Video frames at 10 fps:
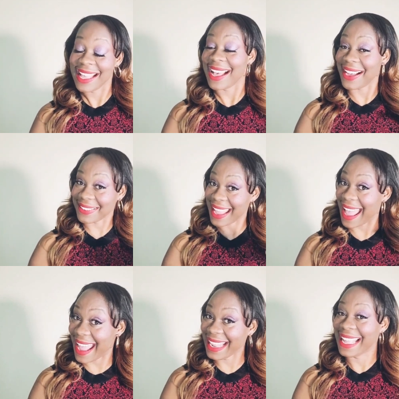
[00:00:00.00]

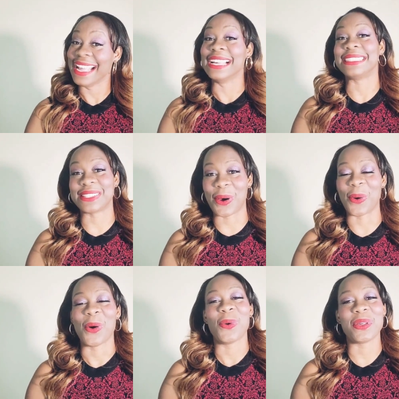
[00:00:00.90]
Okay?
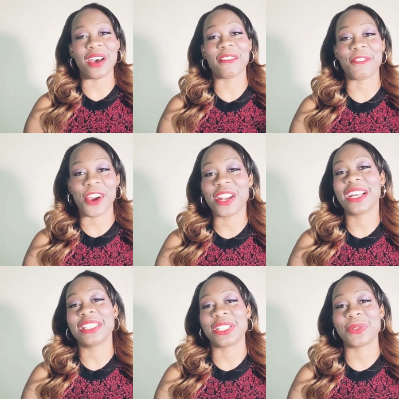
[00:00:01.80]
So, without further
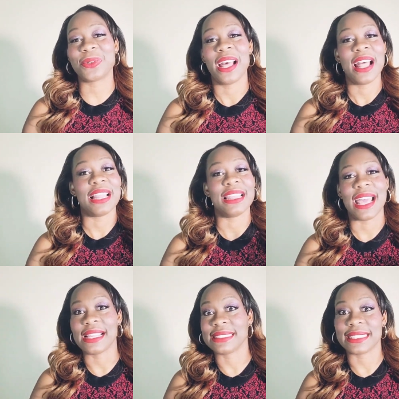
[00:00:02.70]
ado,
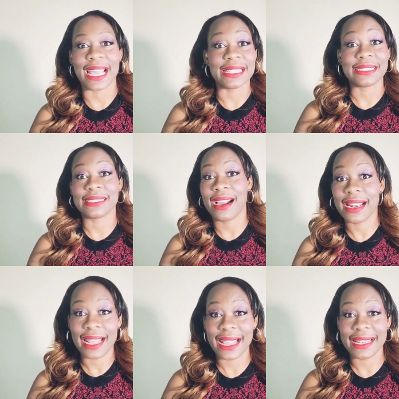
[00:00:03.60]
let's get
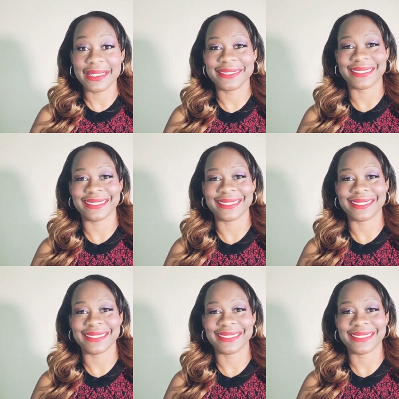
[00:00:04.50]
started.